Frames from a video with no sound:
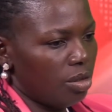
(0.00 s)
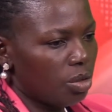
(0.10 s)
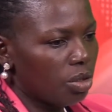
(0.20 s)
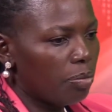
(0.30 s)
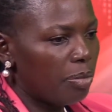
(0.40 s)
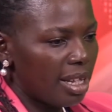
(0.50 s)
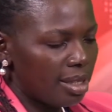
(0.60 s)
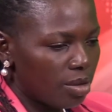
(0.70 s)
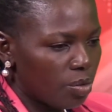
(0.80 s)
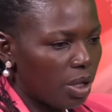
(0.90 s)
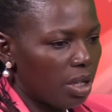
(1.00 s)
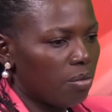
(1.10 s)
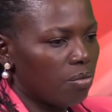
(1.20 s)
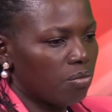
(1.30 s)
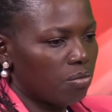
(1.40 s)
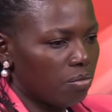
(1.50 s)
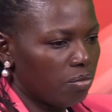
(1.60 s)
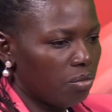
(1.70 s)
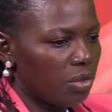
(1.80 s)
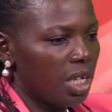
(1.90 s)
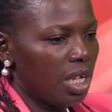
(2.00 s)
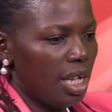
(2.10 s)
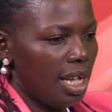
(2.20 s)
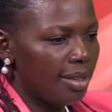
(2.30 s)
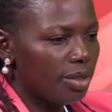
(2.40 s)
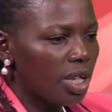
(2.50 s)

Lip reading: So the best way is